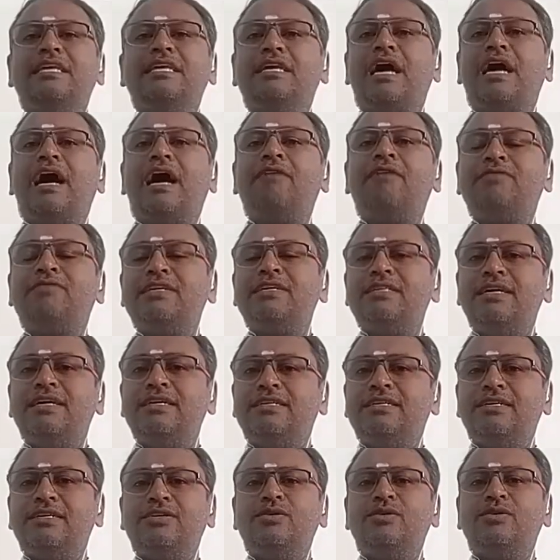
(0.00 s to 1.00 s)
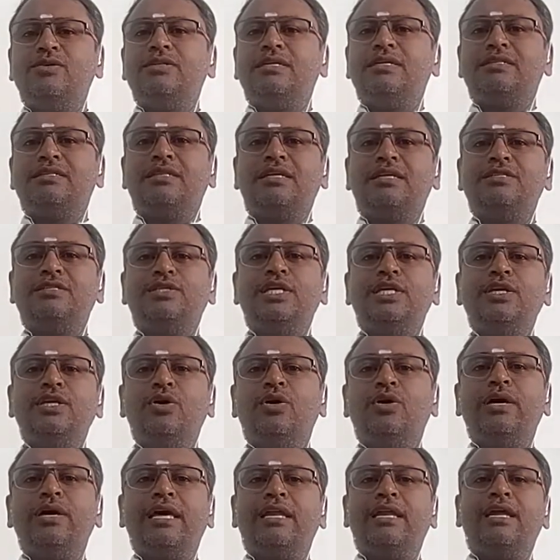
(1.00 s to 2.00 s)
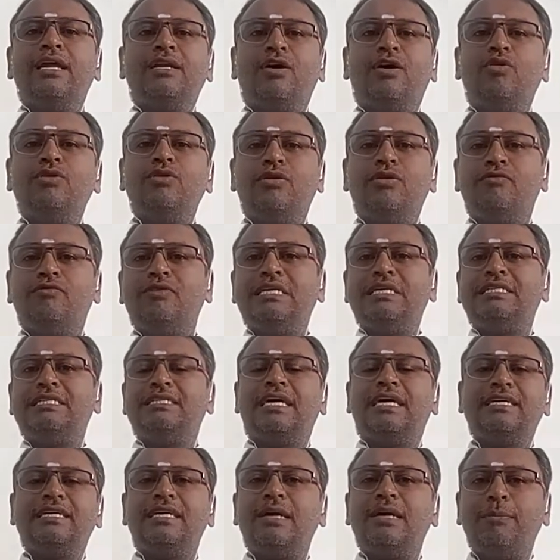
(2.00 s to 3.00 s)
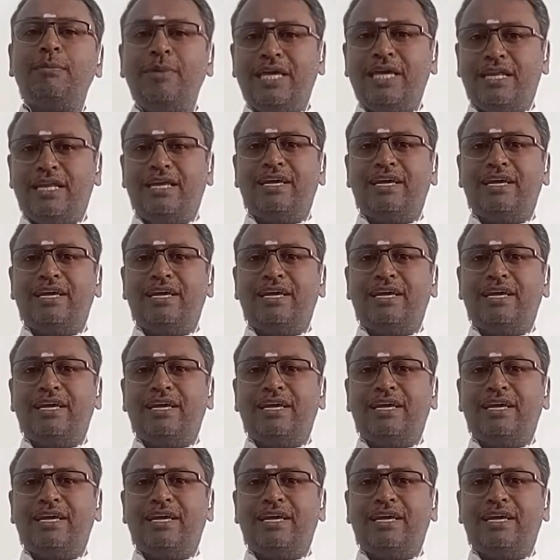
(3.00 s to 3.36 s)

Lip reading: After that, the zero error counterfeit started appearing.